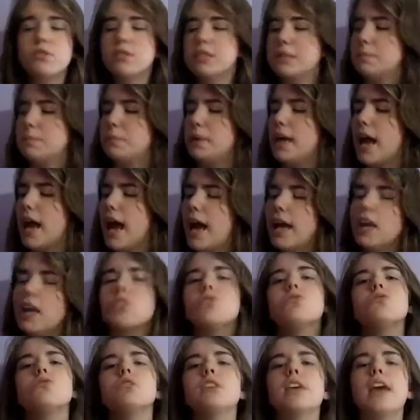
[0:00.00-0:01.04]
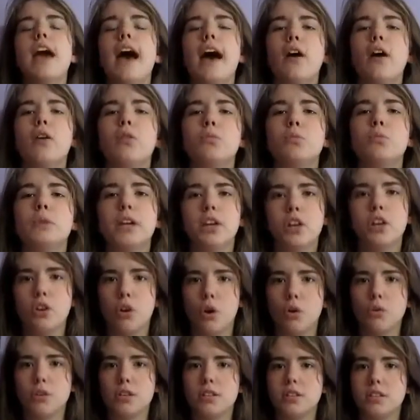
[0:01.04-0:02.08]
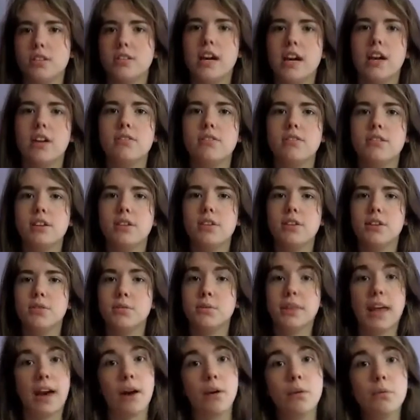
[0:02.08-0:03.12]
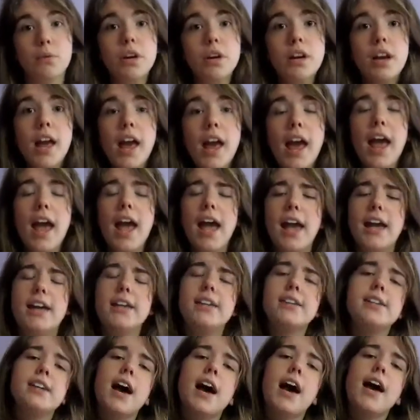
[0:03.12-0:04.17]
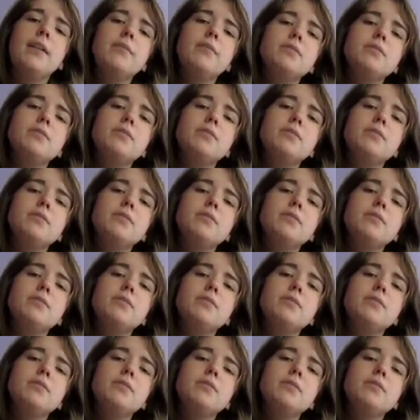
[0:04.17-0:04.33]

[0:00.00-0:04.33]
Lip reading: but I could see how we could go this entire series without one, and I'm